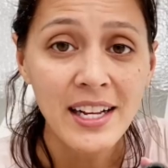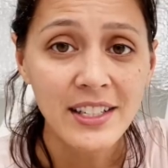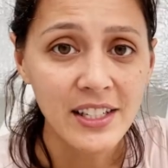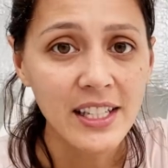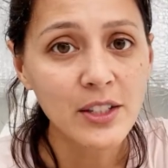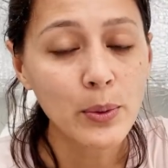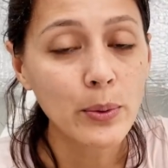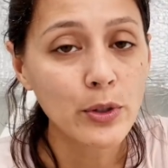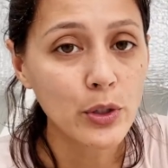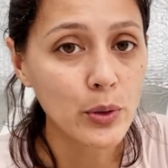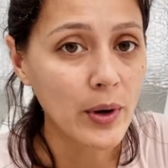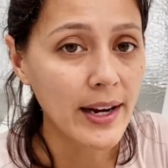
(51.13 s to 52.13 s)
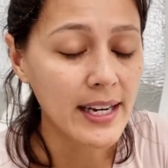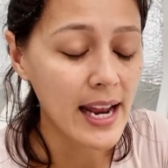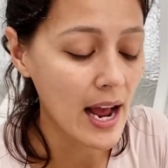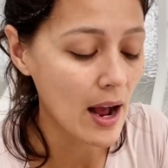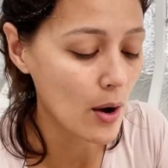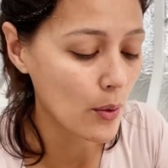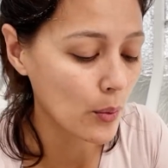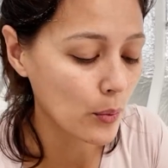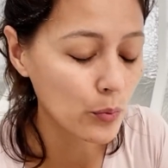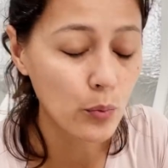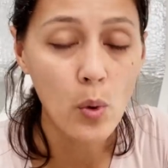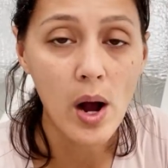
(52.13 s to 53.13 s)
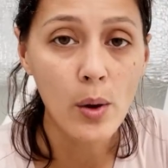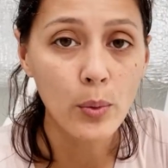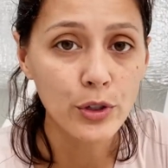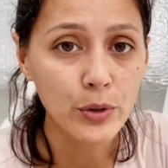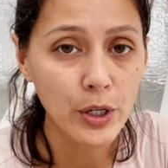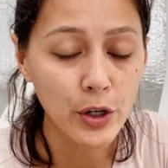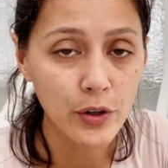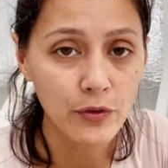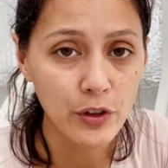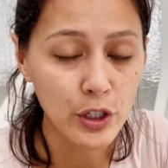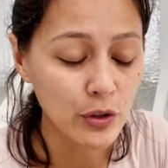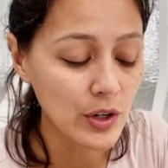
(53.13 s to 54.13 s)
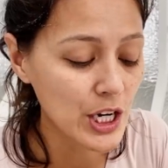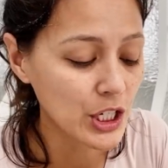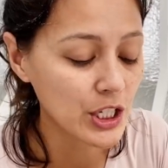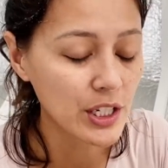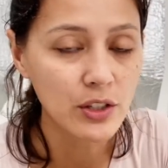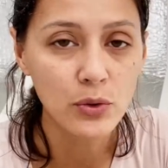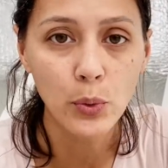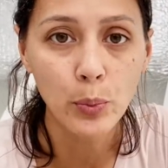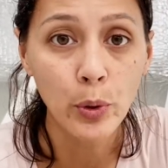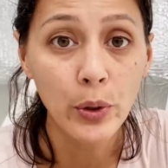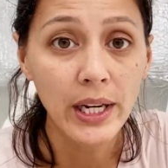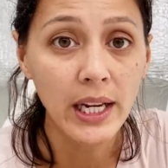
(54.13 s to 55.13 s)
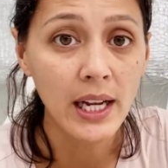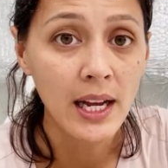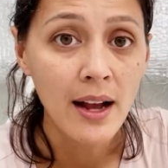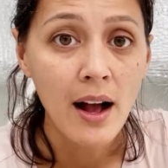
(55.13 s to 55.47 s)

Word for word: So that's what we're doing right now while we're doing our configuration, is we're putting